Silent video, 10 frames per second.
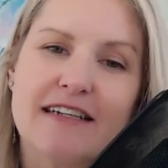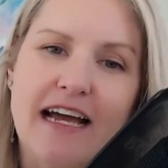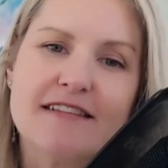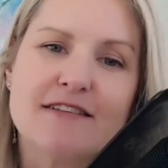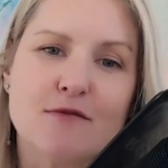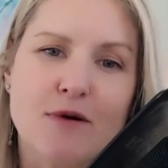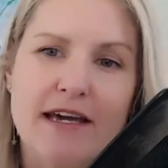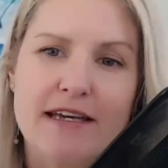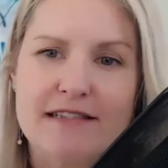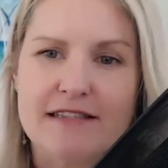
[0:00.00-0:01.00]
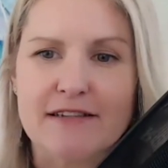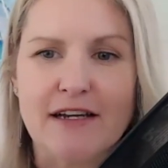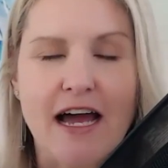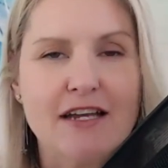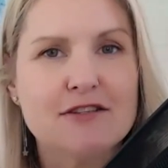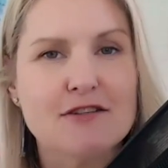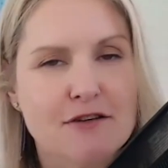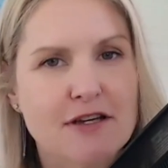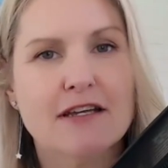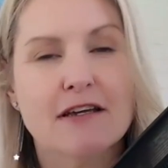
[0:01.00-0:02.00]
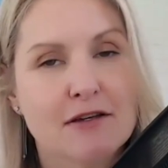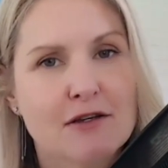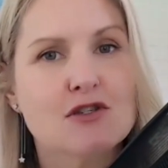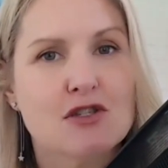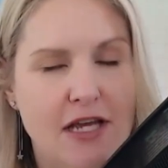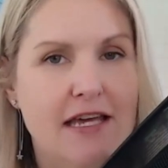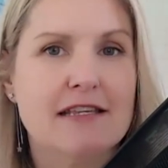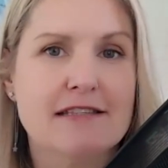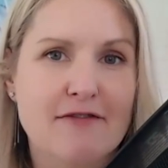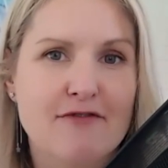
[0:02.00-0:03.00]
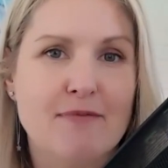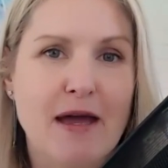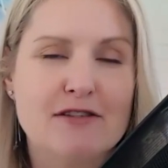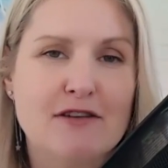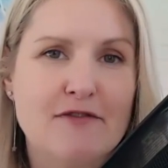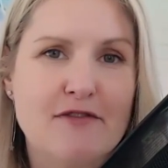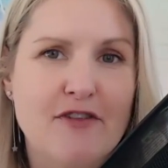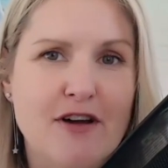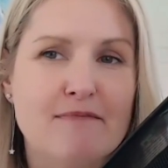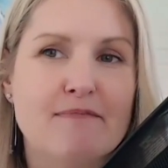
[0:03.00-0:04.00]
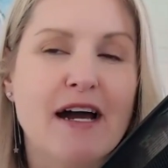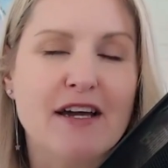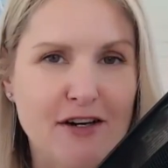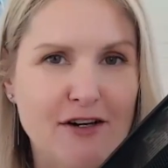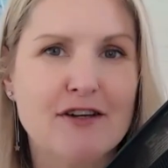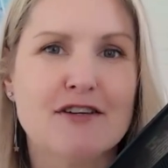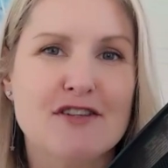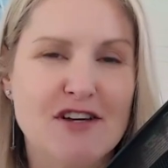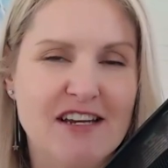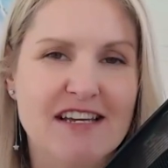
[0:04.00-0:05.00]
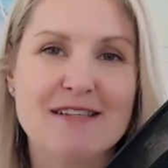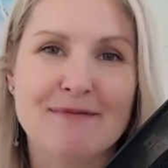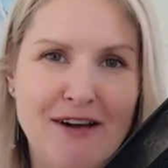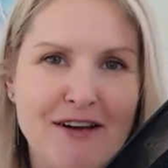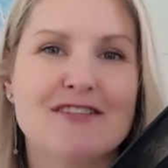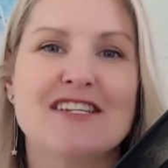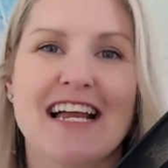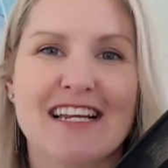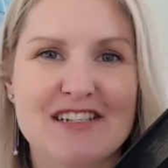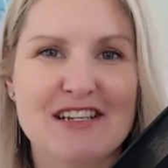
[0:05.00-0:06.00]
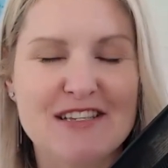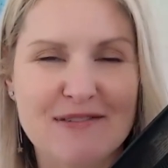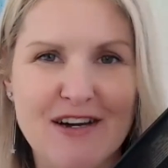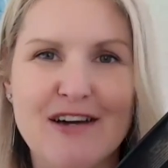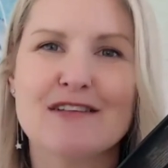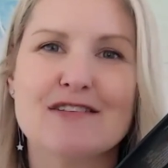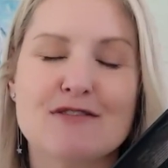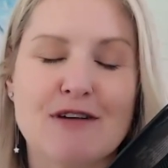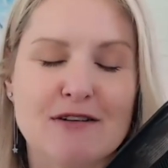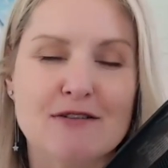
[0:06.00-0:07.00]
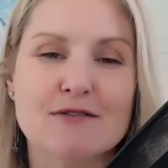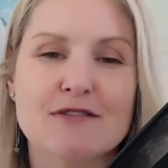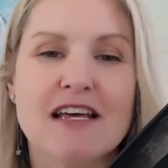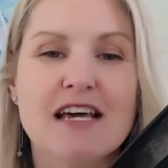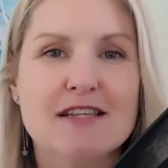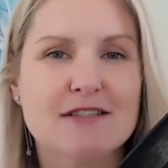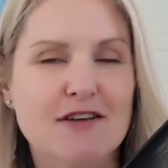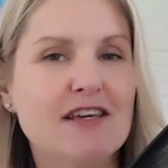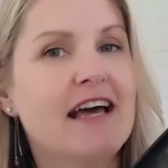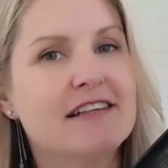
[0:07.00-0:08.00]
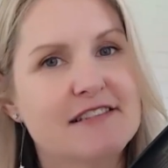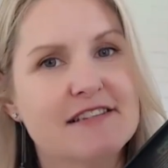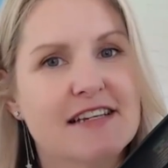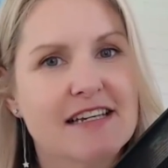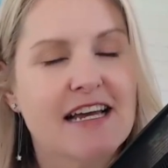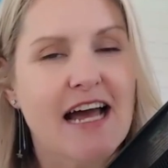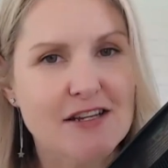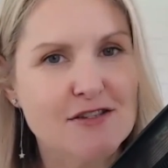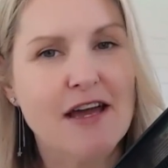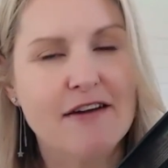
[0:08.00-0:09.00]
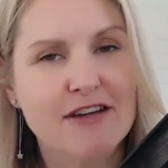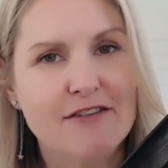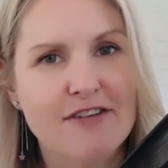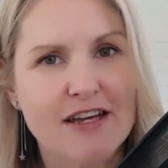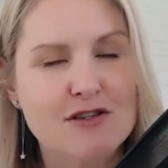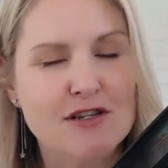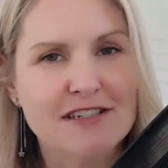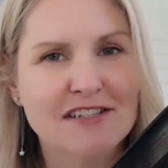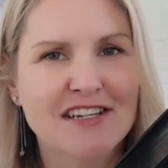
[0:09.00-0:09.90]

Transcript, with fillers: as always, I do share this information from my own journeys and my own challenges and my own struggles. So, yes, I do have a confession